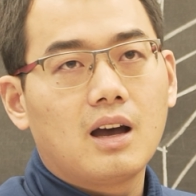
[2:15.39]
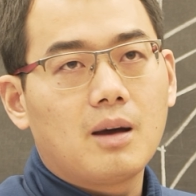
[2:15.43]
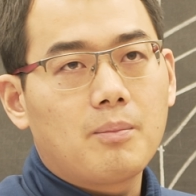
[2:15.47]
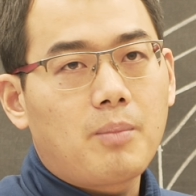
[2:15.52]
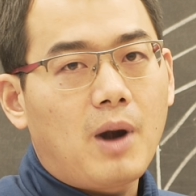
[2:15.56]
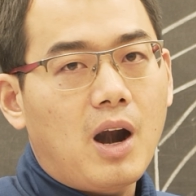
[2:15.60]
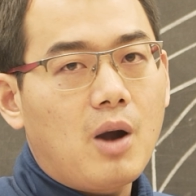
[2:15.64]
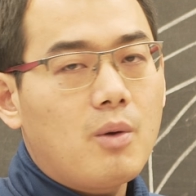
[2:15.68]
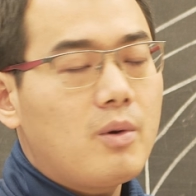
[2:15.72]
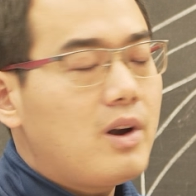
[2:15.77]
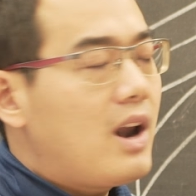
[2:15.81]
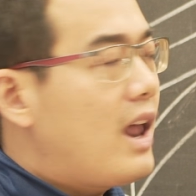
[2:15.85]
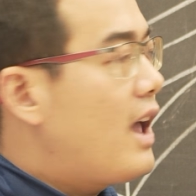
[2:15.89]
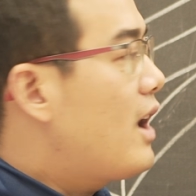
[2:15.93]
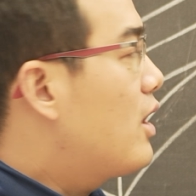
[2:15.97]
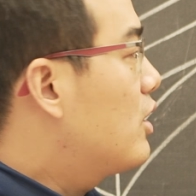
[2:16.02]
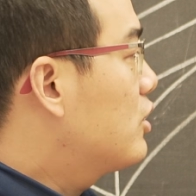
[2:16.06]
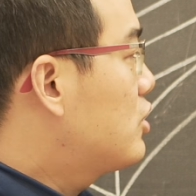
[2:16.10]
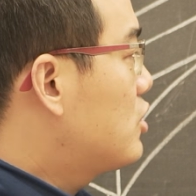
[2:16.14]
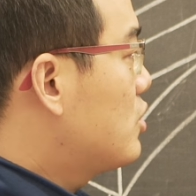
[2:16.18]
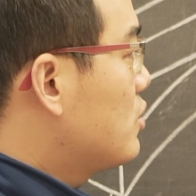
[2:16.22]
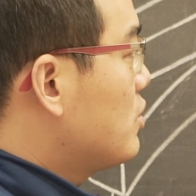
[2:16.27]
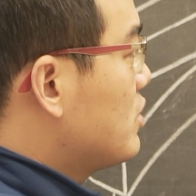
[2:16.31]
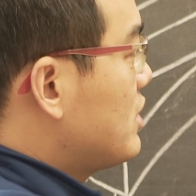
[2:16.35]
parallel
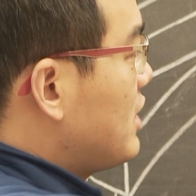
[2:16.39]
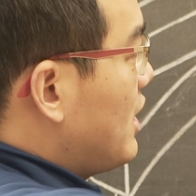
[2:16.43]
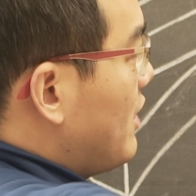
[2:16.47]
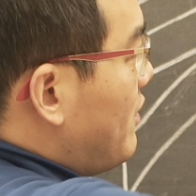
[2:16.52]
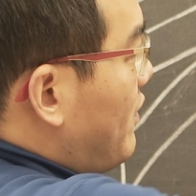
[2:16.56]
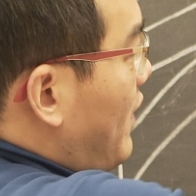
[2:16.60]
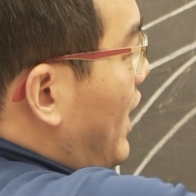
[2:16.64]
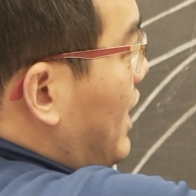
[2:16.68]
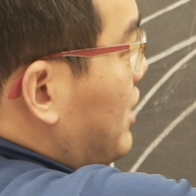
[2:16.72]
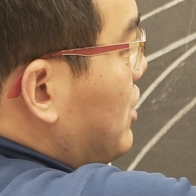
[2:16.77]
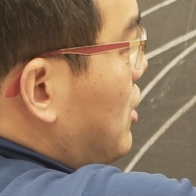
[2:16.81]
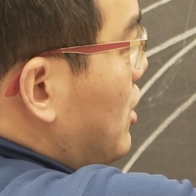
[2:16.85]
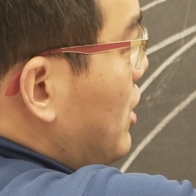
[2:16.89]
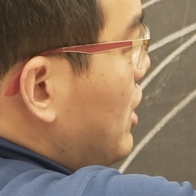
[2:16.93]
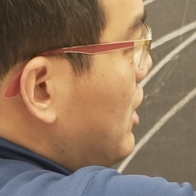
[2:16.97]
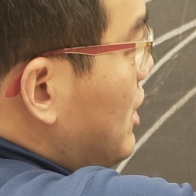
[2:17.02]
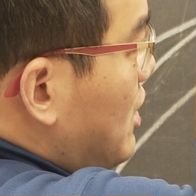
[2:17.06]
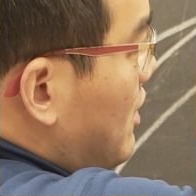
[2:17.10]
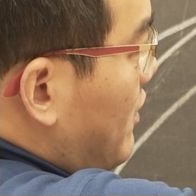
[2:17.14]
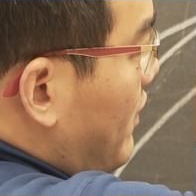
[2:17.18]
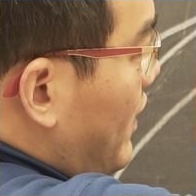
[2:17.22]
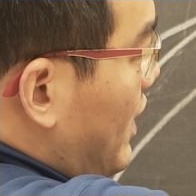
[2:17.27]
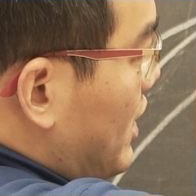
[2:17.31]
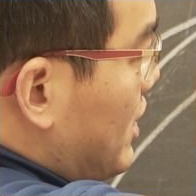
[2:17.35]
to the fracture
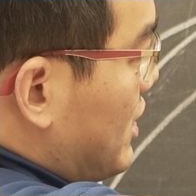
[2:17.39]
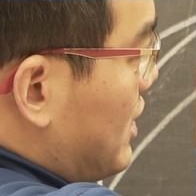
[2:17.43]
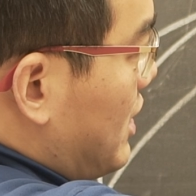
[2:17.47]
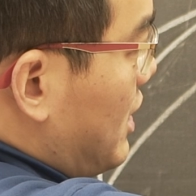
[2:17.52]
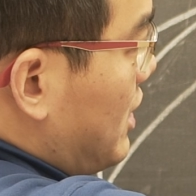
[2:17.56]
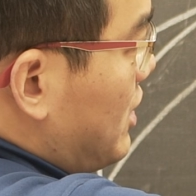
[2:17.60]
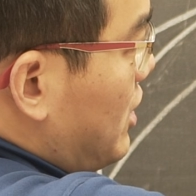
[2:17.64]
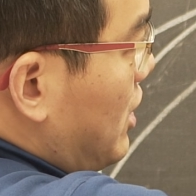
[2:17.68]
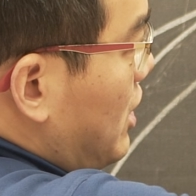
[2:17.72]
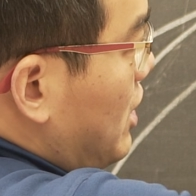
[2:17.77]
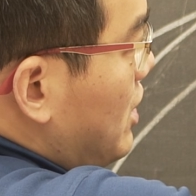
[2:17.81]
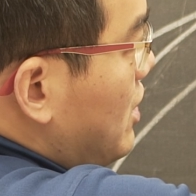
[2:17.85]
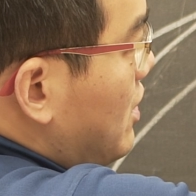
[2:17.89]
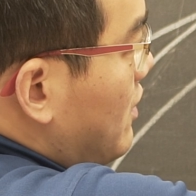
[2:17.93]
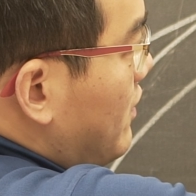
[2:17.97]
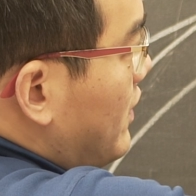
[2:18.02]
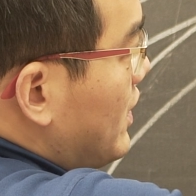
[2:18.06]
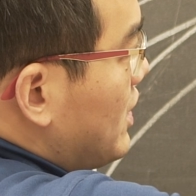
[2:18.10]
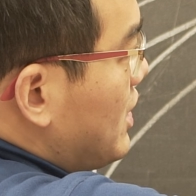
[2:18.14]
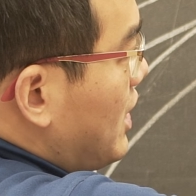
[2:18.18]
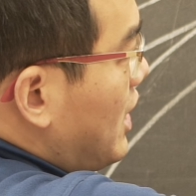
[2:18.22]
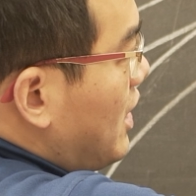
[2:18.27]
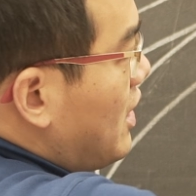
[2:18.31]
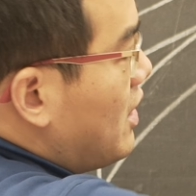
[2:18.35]
interface, this
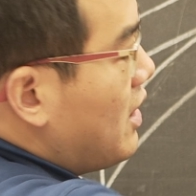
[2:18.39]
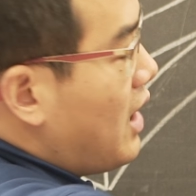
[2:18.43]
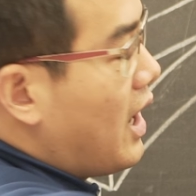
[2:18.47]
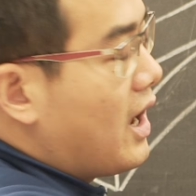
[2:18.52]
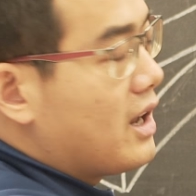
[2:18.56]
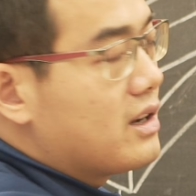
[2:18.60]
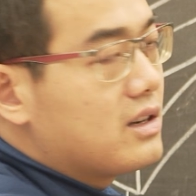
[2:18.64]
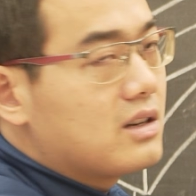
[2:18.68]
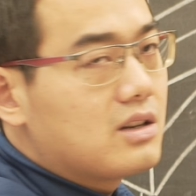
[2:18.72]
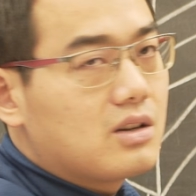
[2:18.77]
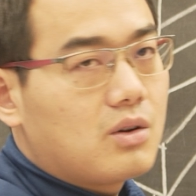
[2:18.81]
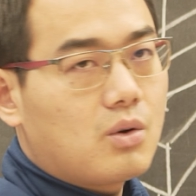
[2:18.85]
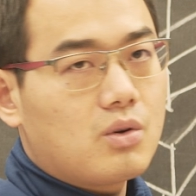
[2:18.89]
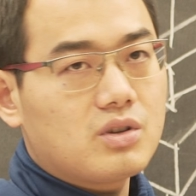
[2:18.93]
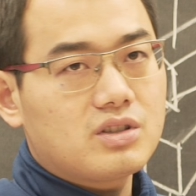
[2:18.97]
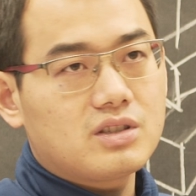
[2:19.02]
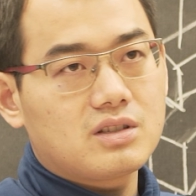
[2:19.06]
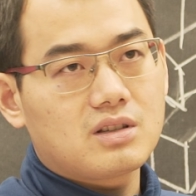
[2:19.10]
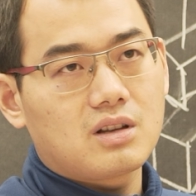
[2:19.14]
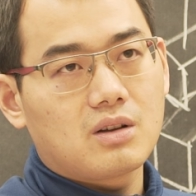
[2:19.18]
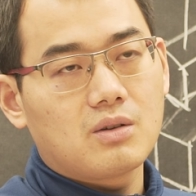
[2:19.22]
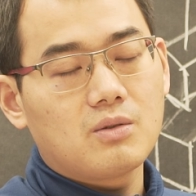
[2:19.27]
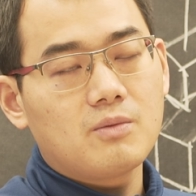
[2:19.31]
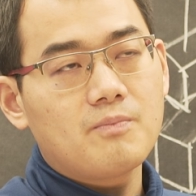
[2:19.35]
interface here, and
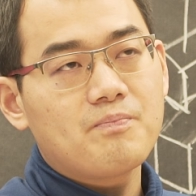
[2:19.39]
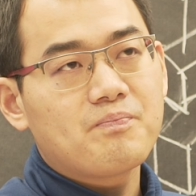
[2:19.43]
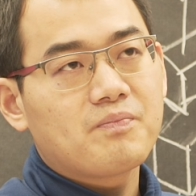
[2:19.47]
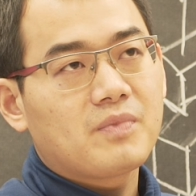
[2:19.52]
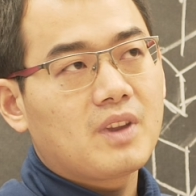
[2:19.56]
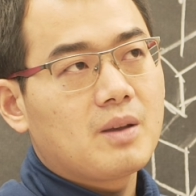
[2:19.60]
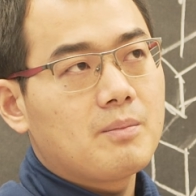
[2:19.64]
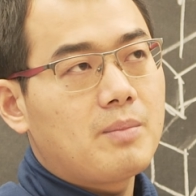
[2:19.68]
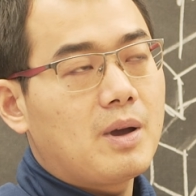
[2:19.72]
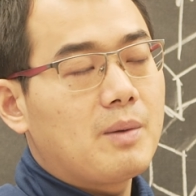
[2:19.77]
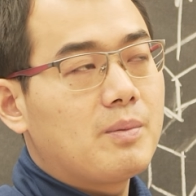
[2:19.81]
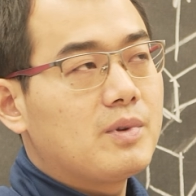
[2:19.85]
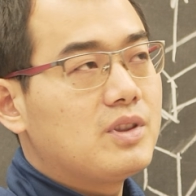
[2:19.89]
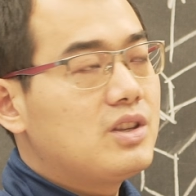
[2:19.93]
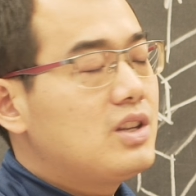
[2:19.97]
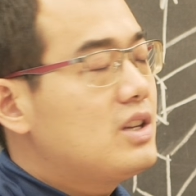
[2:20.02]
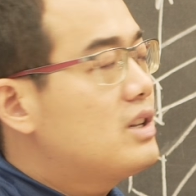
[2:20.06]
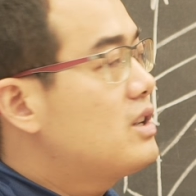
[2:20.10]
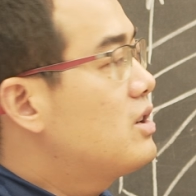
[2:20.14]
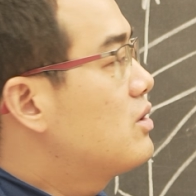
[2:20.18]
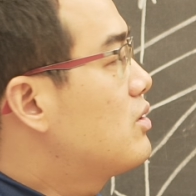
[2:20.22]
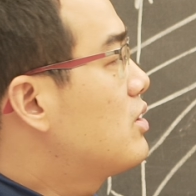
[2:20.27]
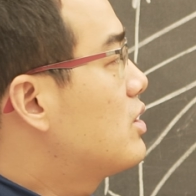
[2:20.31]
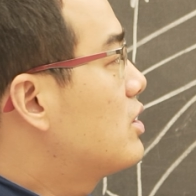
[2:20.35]
also
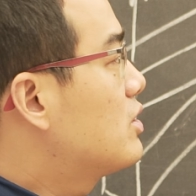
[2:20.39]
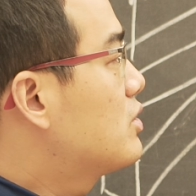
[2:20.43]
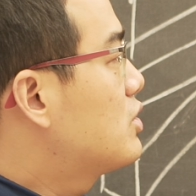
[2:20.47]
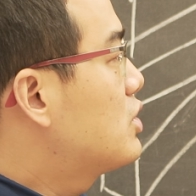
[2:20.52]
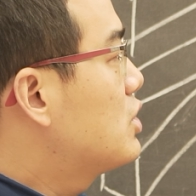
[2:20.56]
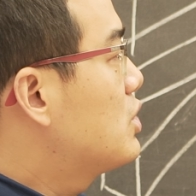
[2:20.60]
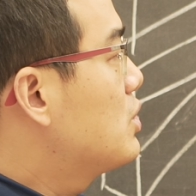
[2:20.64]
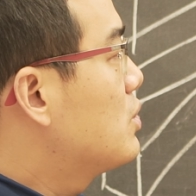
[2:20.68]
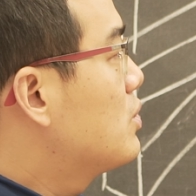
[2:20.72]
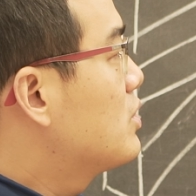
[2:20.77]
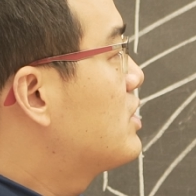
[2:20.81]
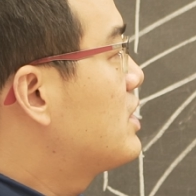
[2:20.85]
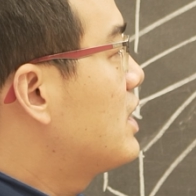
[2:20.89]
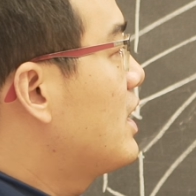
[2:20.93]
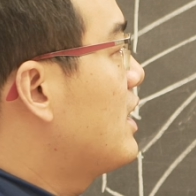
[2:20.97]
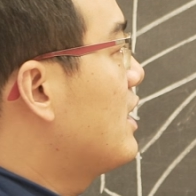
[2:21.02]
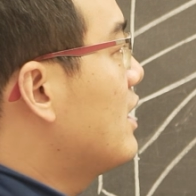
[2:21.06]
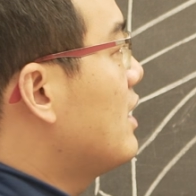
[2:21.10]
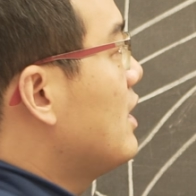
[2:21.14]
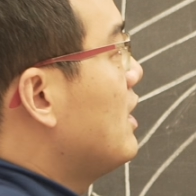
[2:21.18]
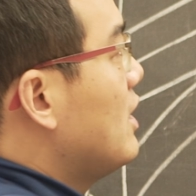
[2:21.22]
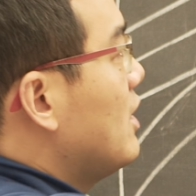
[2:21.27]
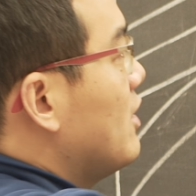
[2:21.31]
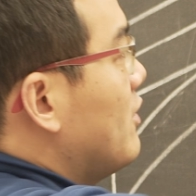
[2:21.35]
perpendicular to the
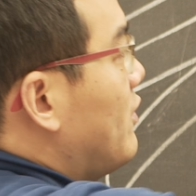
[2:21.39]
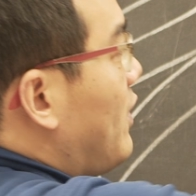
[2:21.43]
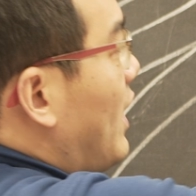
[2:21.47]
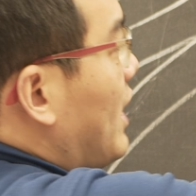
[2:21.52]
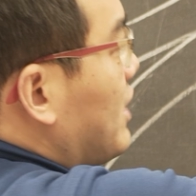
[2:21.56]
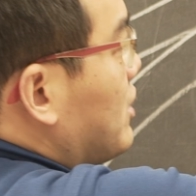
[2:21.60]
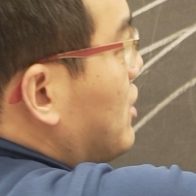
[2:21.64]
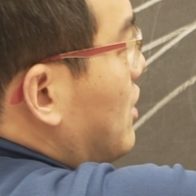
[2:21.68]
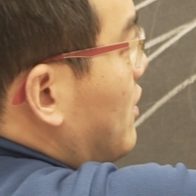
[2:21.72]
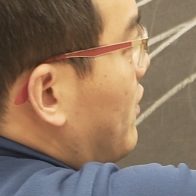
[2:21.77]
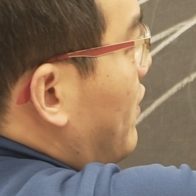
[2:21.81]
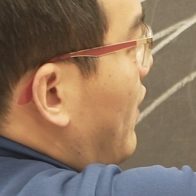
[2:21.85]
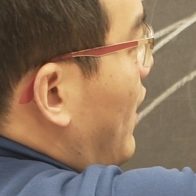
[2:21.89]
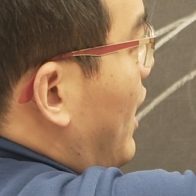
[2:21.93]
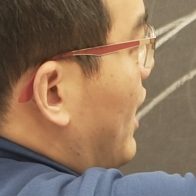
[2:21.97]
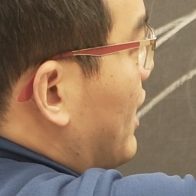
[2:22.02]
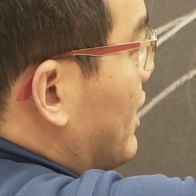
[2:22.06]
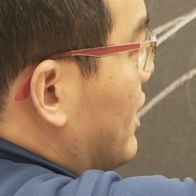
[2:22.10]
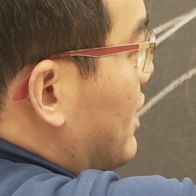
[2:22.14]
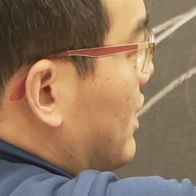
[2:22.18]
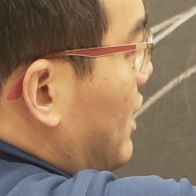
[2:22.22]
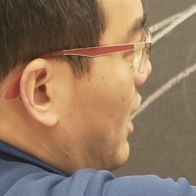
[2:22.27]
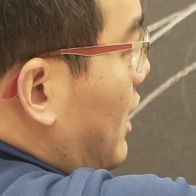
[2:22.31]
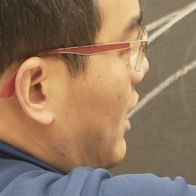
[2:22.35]
fracture
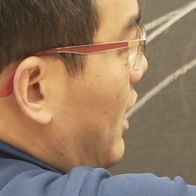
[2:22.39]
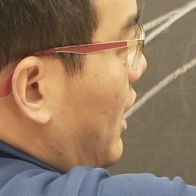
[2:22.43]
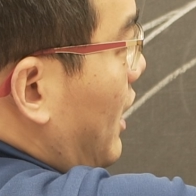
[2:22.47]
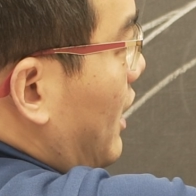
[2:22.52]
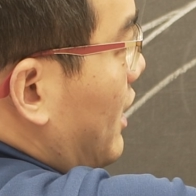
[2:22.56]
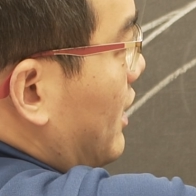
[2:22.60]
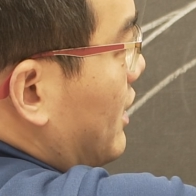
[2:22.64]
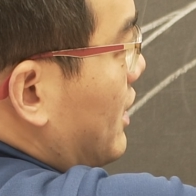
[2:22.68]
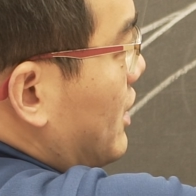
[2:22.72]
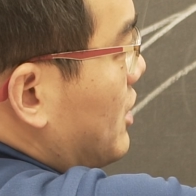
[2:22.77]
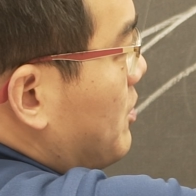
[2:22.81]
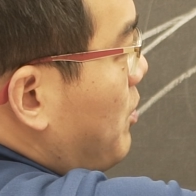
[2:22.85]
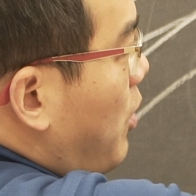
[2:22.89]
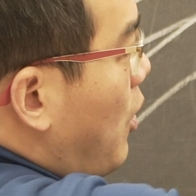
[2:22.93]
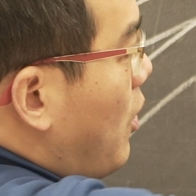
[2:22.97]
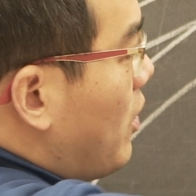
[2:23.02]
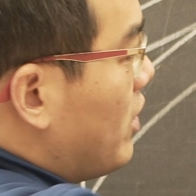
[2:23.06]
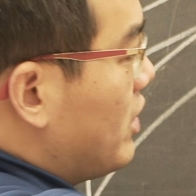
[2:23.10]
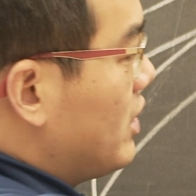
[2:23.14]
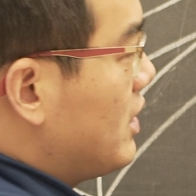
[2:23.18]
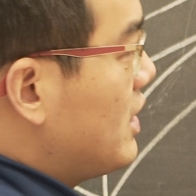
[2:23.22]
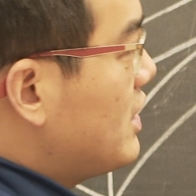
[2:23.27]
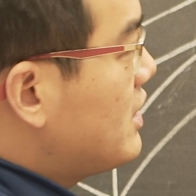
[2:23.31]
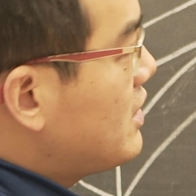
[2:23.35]
front, this
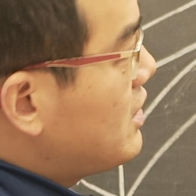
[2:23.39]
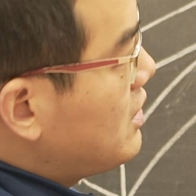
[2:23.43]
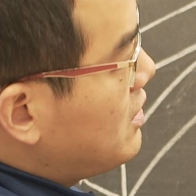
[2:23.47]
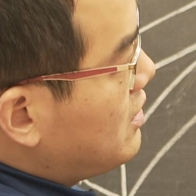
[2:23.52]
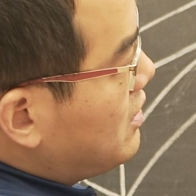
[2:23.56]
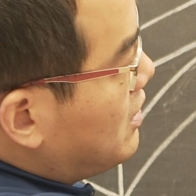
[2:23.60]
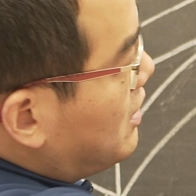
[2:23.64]
point, this